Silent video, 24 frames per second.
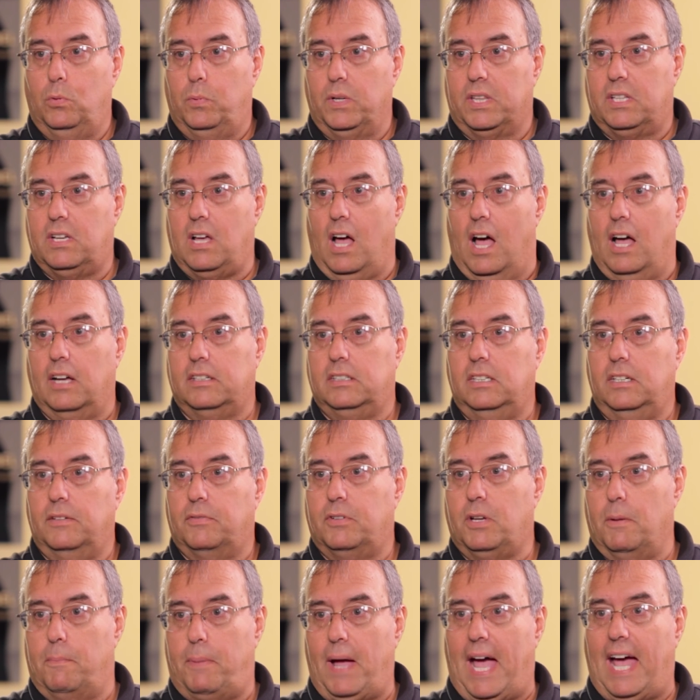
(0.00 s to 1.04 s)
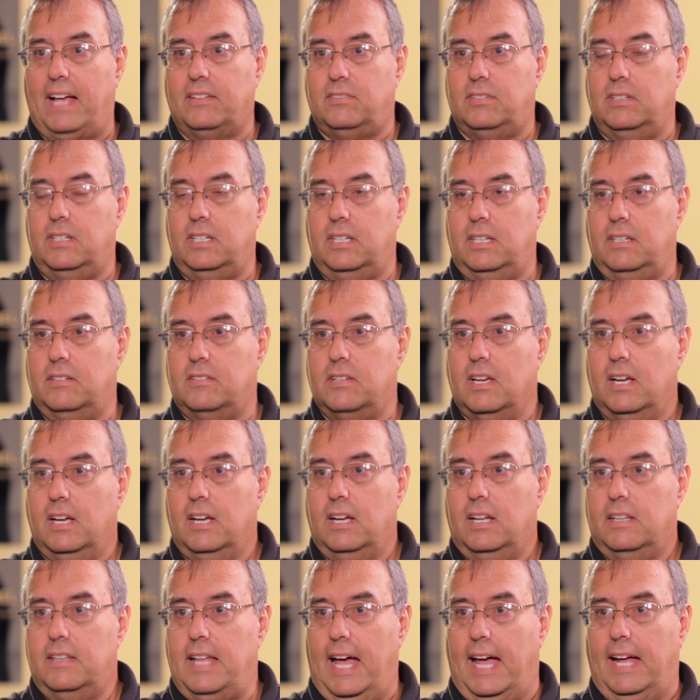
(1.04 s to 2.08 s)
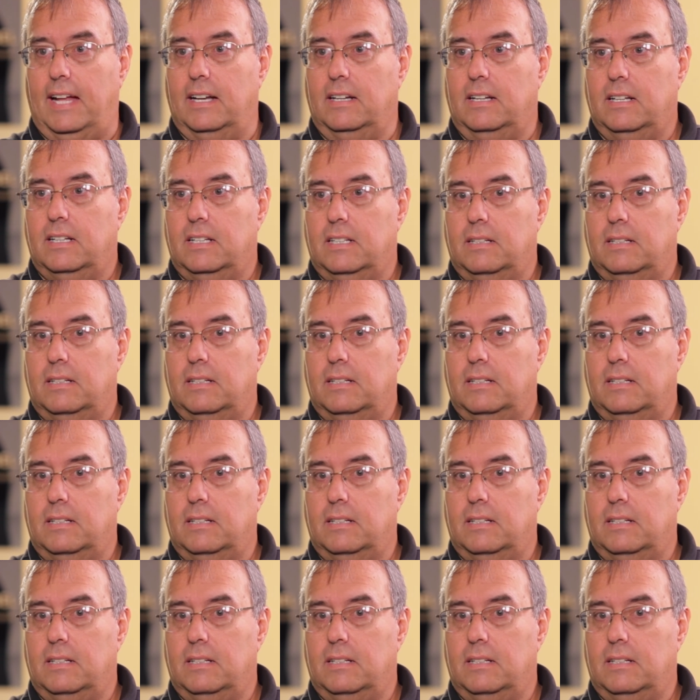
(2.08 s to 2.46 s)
with cognitive capacities that